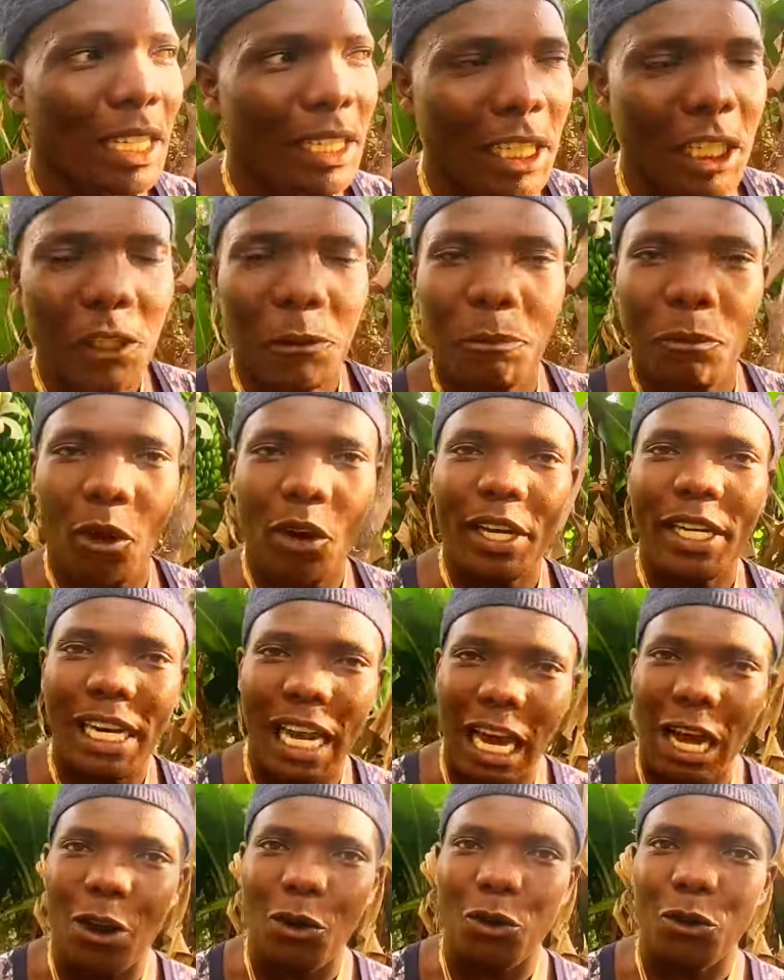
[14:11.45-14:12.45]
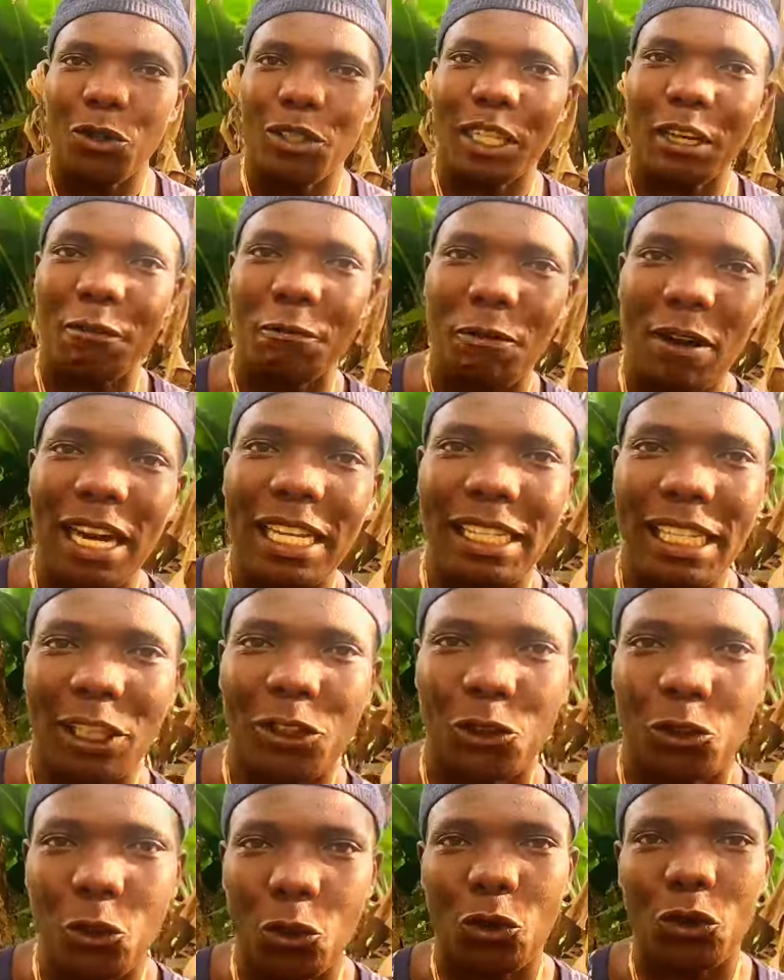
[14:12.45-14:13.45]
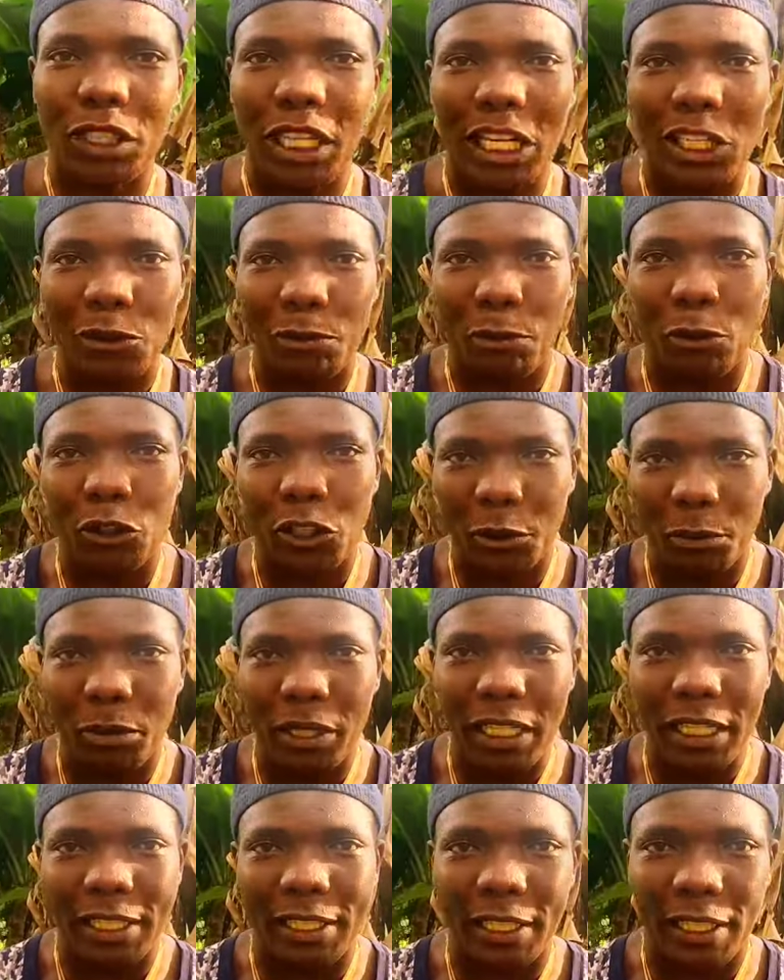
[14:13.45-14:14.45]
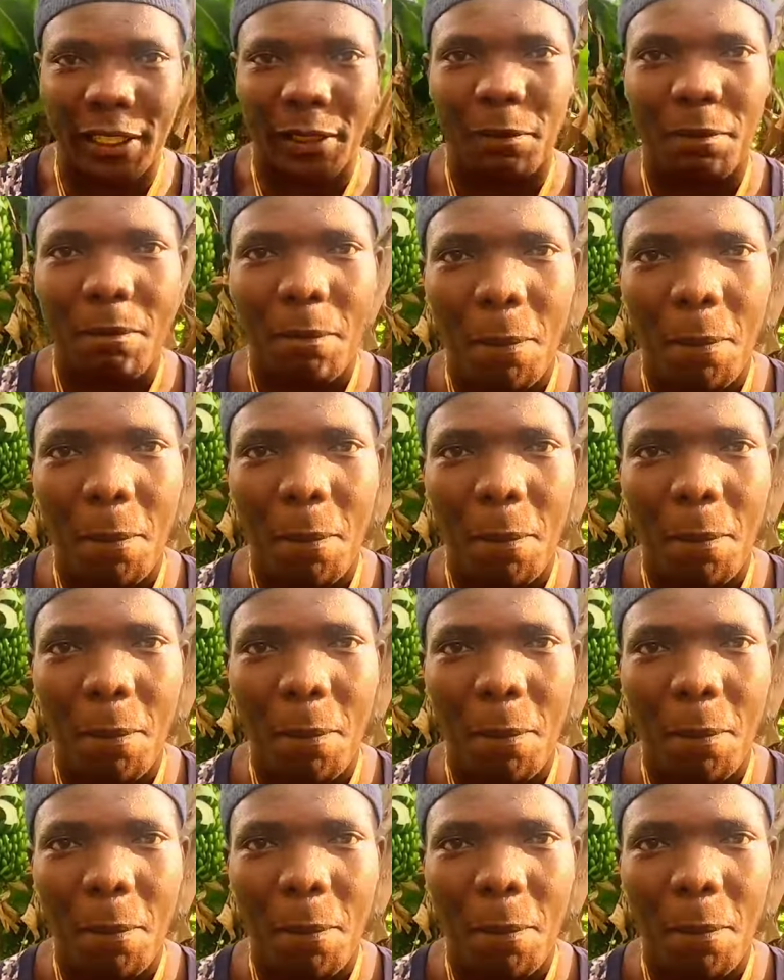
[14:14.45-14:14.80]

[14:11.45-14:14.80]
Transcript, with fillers: this boy now the father took the responsibility